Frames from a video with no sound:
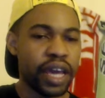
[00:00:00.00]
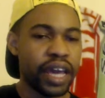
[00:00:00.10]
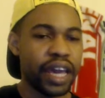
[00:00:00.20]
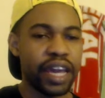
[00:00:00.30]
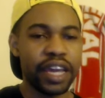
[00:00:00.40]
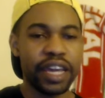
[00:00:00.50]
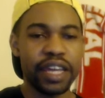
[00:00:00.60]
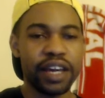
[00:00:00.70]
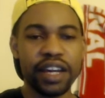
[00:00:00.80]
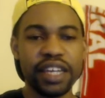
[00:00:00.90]

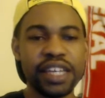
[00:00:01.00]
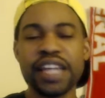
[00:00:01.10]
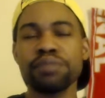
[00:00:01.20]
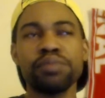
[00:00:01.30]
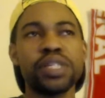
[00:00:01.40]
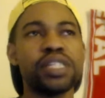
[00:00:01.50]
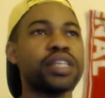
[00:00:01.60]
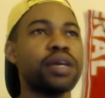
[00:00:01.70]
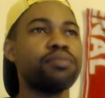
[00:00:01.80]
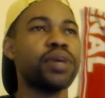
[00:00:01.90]
and he hasn't been the
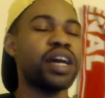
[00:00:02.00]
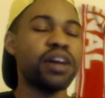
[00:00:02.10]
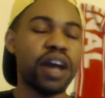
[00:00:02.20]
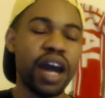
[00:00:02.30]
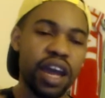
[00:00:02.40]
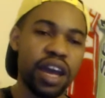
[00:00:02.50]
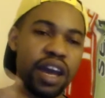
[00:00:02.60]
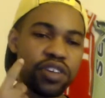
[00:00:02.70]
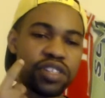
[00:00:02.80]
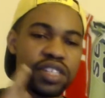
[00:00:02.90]
same, man.
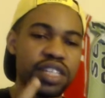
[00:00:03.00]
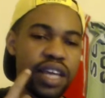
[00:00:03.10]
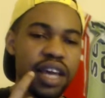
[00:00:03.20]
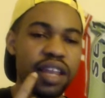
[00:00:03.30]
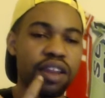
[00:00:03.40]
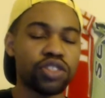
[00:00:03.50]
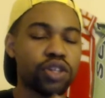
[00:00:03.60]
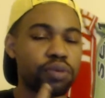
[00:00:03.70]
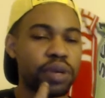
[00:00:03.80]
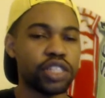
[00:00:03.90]
Ever since that
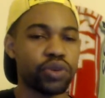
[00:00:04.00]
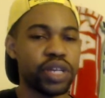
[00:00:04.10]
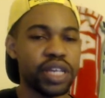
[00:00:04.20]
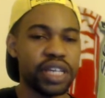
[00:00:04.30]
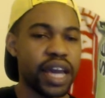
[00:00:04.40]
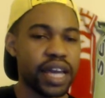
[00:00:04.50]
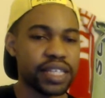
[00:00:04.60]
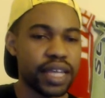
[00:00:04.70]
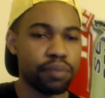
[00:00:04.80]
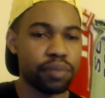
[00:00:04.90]
long-term injury, he
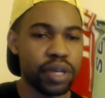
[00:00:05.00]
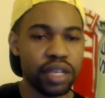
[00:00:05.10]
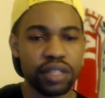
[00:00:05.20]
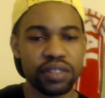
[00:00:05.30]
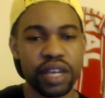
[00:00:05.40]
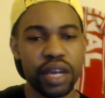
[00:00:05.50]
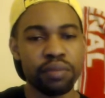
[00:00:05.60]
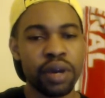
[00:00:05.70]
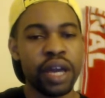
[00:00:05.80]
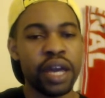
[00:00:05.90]
has not been the
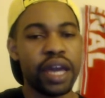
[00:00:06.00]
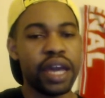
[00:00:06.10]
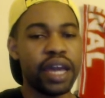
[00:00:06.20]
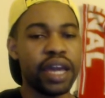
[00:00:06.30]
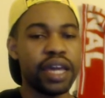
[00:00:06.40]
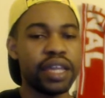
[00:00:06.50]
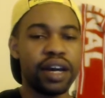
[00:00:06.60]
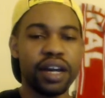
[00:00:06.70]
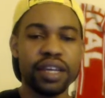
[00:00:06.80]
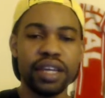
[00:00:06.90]
same. And
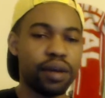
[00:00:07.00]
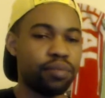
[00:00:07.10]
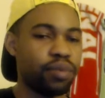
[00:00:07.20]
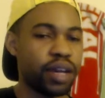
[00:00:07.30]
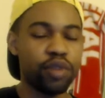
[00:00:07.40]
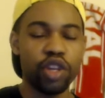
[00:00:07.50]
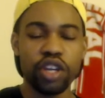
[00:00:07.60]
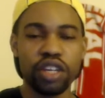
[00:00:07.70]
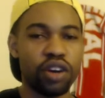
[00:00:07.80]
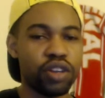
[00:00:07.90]
yeah, Bayern
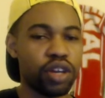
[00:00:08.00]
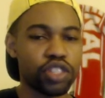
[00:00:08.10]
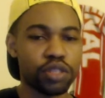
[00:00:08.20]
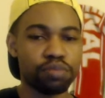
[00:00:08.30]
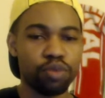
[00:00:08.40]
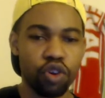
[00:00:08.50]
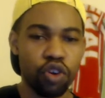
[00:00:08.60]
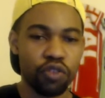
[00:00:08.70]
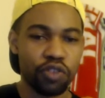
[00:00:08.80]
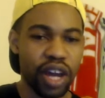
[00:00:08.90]
Munich, yo, they was just poor
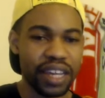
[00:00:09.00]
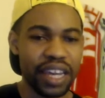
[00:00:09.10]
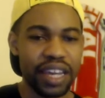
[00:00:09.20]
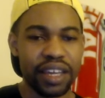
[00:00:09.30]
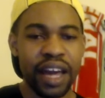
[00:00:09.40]
overall. I